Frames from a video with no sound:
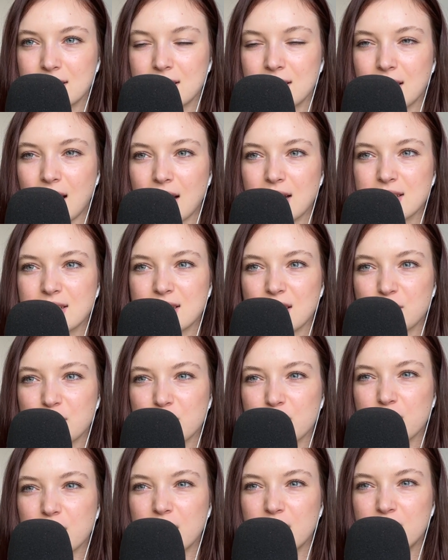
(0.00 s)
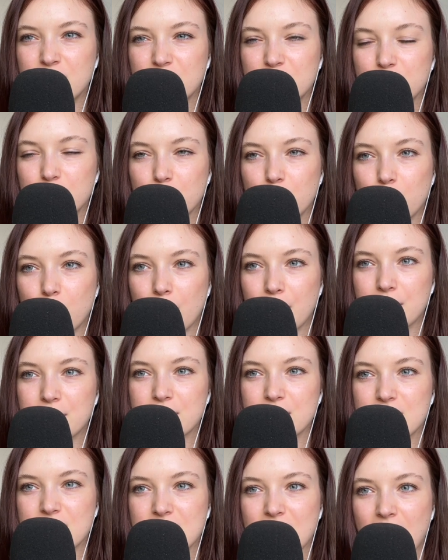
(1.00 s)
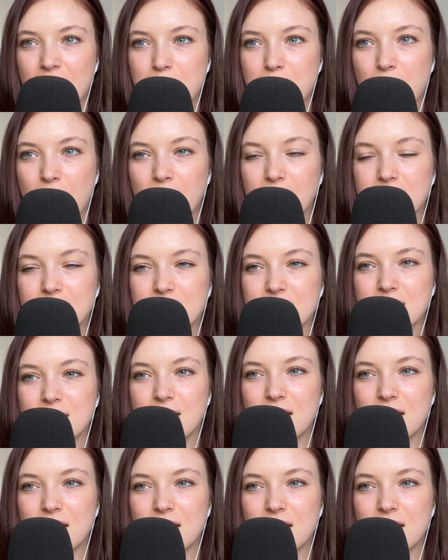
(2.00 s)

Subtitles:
and that is such a cringe word to say. But